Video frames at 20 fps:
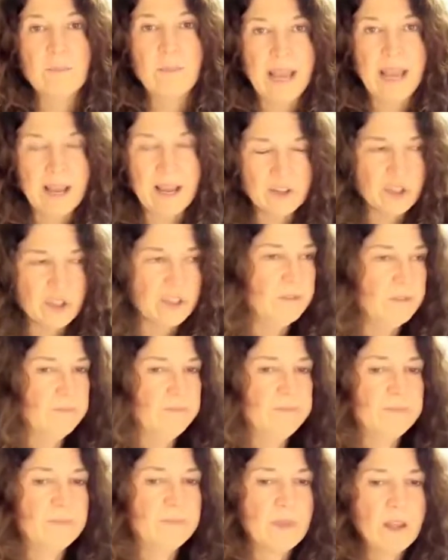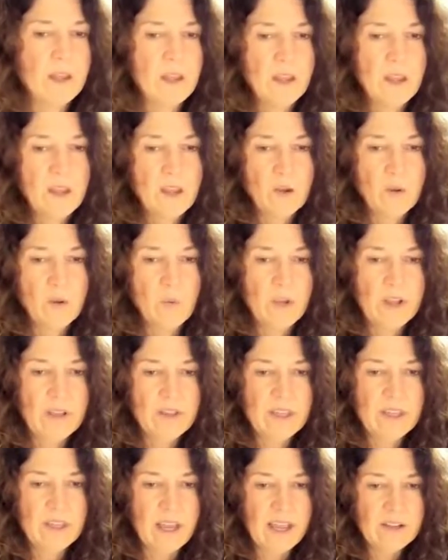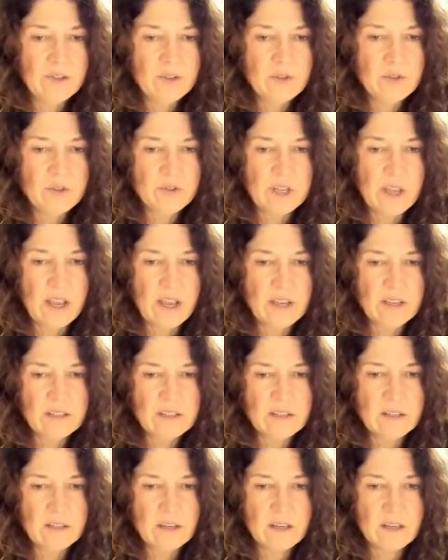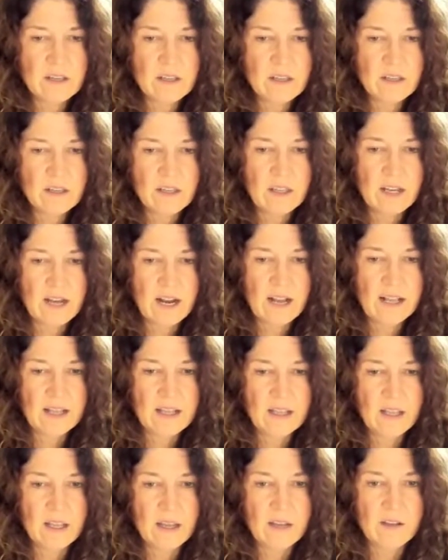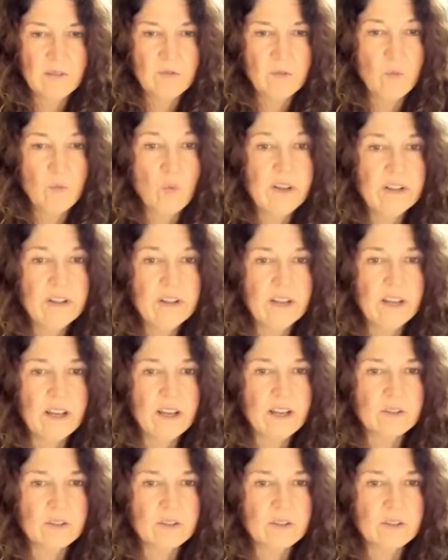passion? Well, the exercise that I love, one of the